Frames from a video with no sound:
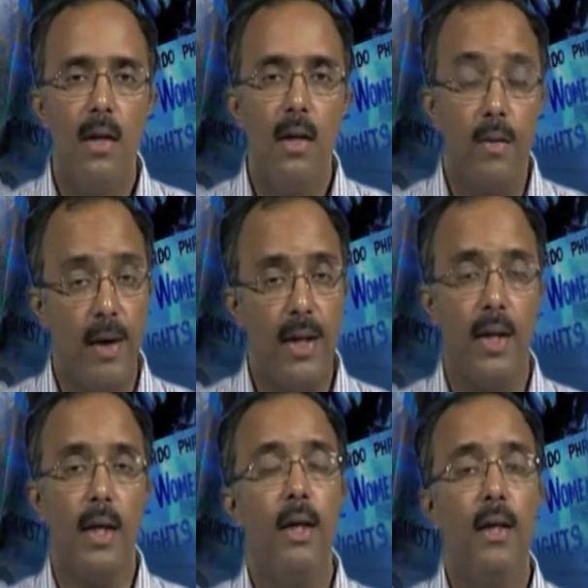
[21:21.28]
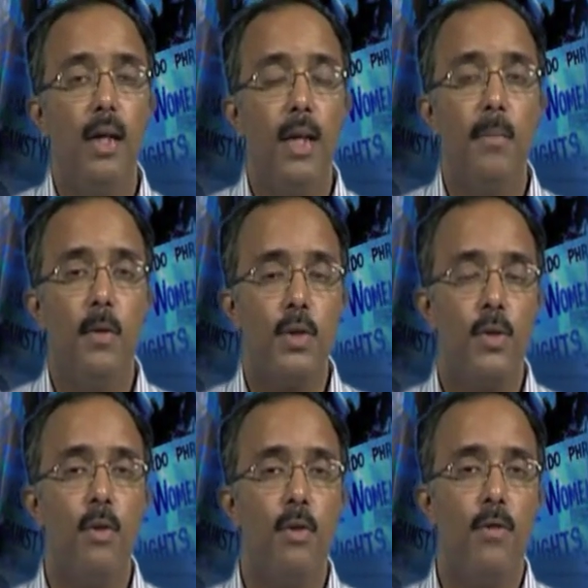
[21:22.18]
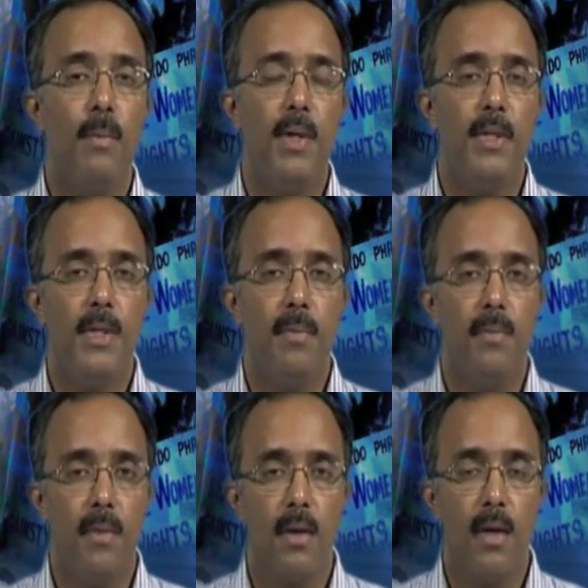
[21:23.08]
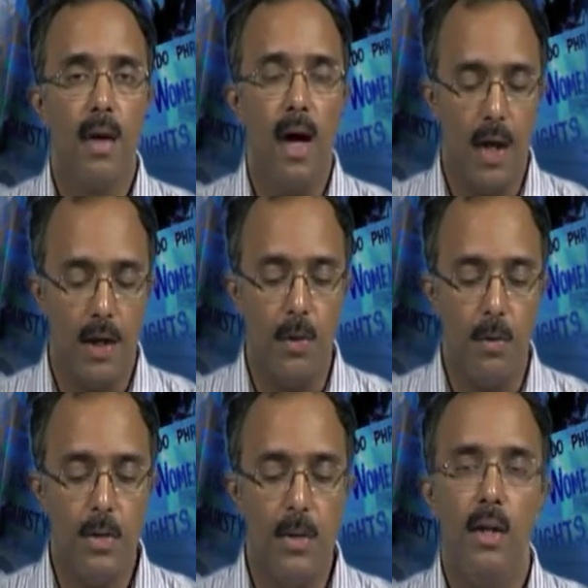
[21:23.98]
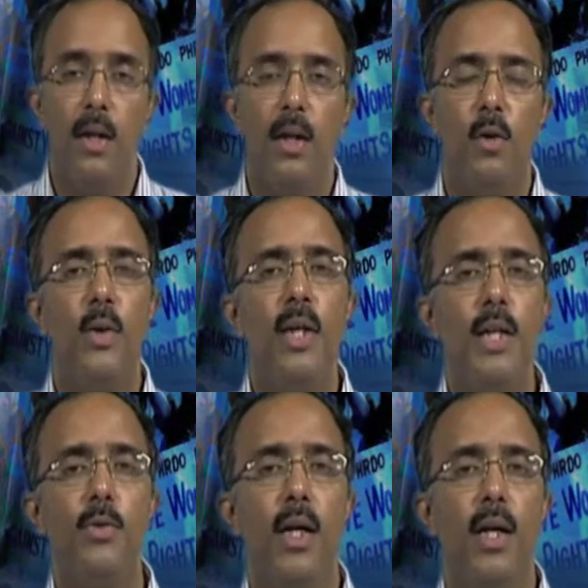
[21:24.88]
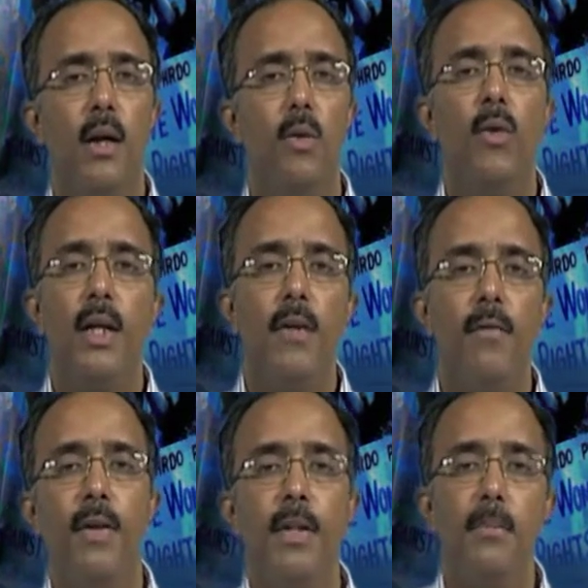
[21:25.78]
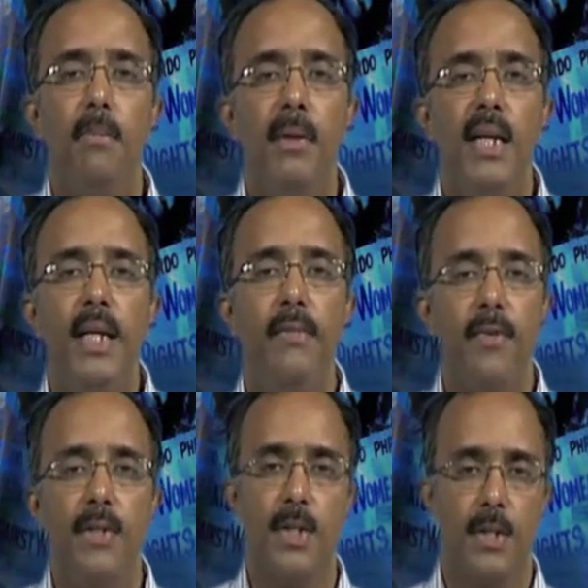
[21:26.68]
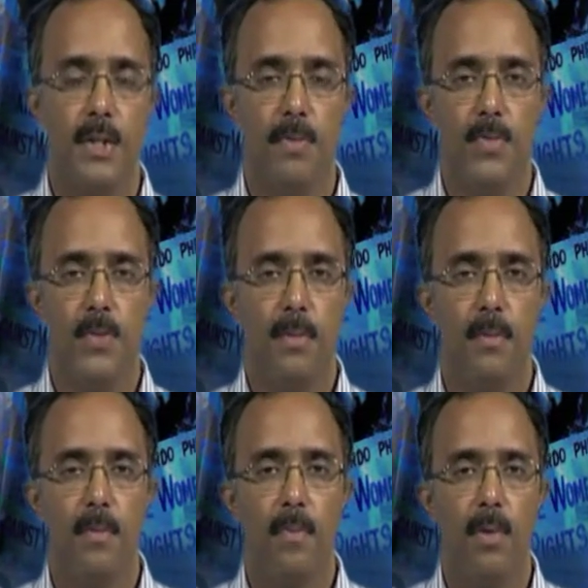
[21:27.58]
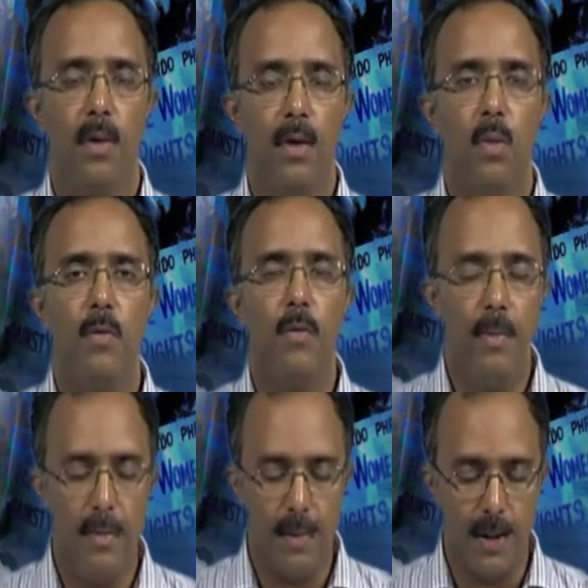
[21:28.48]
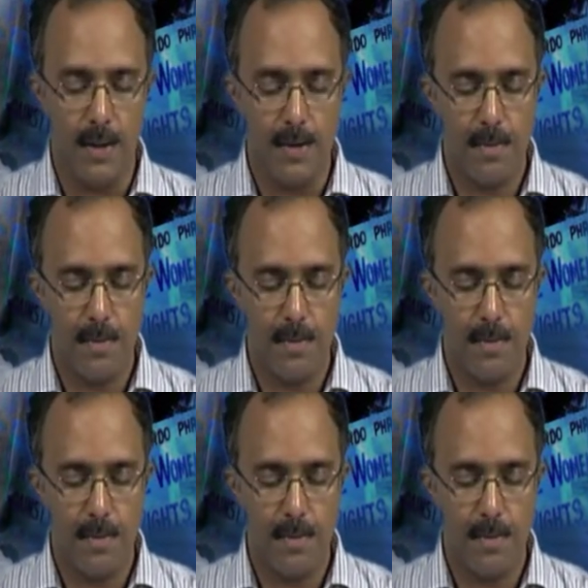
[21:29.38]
Finally, postcolonial feminism argues that we need to account for different belief systems. What do we mean by this?